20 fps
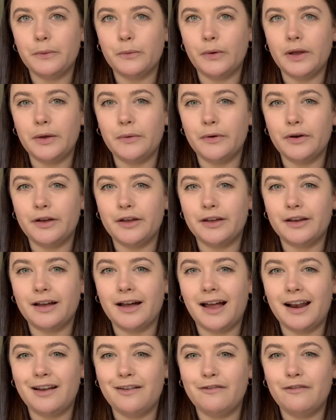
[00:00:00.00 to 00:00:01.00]
We were
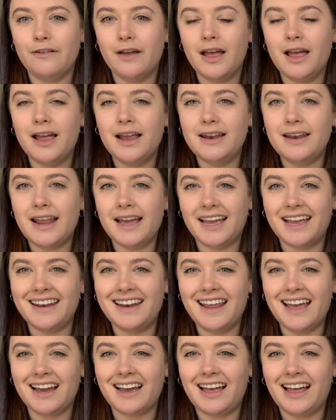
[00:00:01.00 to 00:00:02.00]
kind of neck and
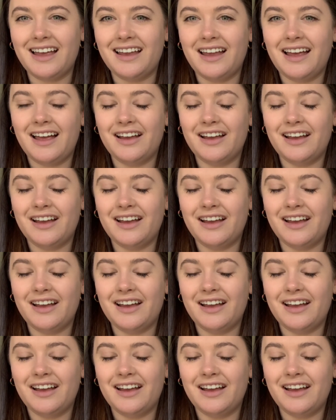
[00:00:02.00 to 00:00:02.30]
neck at,